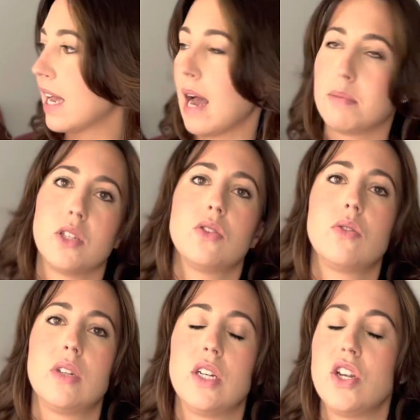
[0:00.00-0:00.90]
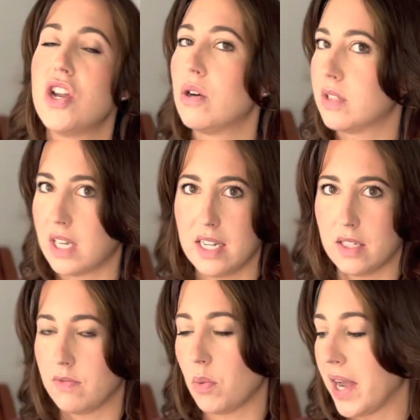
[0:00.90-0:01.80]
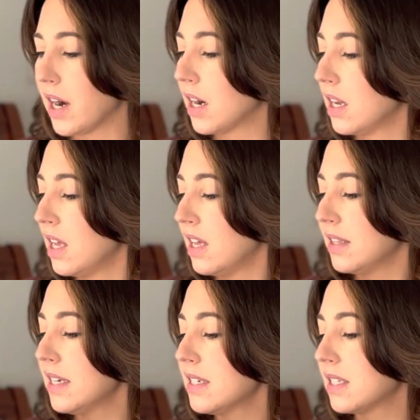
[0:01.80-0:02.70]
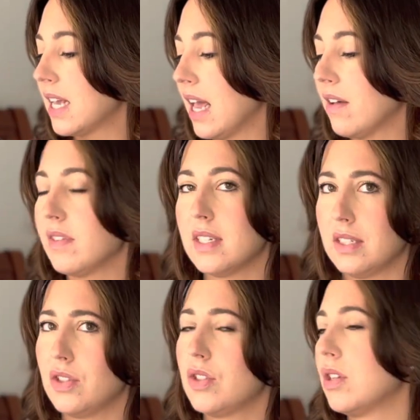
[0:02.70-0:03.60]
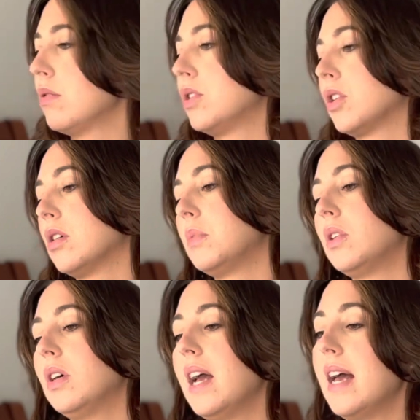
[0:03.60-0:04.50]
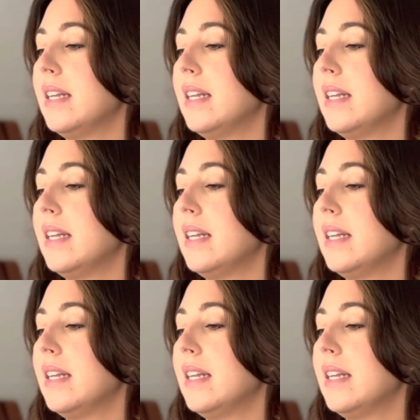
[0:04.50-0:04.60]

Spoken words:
absolutely no signs of wear. This canvas is so durable, and